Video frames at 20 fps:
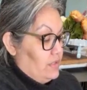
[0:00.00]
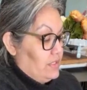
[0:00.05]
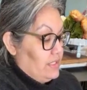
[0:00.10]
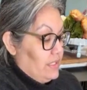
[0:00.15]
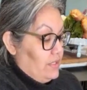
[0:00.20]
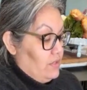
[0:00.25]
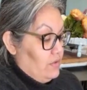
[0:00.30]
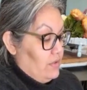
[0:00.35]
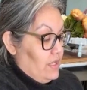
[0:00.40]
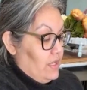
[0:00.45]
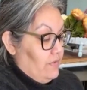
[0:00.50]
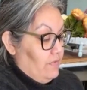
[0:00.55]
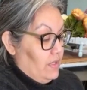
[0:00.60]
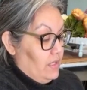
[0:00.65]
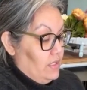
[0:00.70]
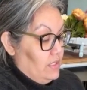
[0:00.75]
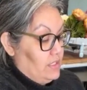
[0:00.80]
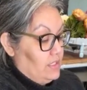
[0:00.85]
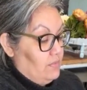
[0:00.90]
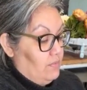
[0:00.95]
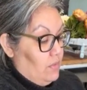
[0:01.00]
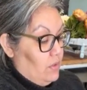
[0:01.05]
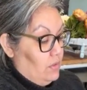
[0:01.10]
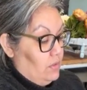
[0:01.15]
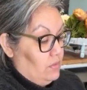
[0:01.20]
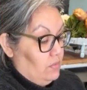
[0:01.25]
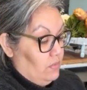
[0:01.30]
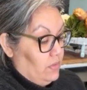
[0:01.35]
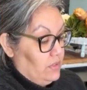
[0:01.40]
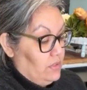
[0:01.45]
because I don't have any
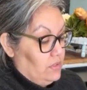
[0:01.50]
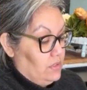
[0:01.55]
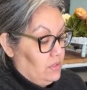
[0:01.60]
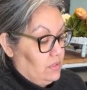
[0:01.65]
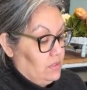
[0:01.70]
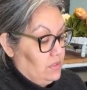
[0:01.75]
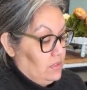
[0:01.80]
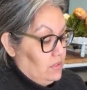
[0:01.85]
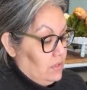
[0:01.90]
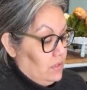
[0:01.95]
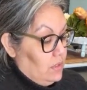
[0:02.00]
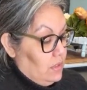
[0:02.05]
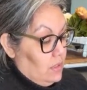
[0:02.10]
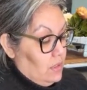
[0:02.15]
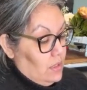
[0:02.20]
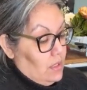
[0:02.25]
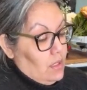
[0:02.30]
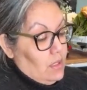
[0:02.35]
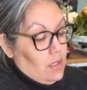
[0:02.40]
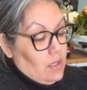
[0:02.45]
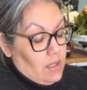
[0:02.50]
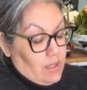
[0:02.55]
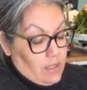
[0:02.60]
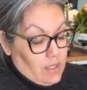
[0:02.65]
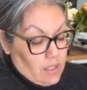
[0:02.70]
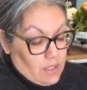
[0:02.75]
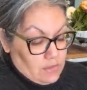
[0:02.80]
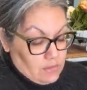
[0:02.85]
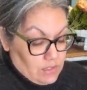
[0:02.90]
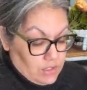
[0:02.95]
smaller ones. I
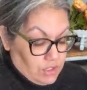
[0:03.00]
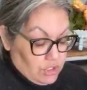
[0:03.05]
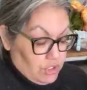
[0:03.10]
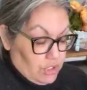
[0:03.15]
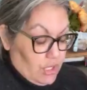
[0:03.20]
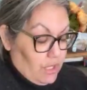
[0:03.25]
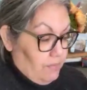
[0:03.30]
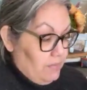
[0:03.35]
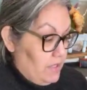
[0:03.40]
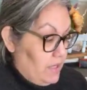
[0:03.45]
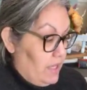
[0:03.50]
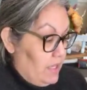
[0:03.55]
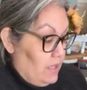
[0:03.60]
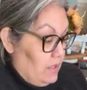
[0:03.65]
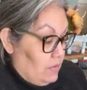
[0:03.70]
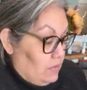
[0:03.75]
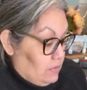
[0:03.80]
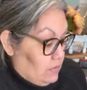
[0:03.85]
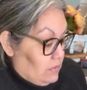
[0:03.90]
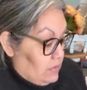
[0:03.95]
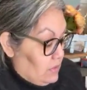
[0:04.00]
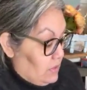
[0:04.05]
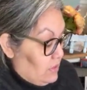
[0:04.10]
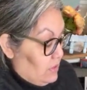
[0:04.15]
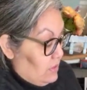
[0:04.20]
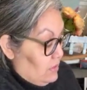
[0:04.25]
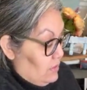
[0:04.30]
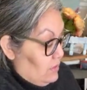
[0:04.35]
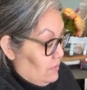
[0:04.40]
have to shop nails.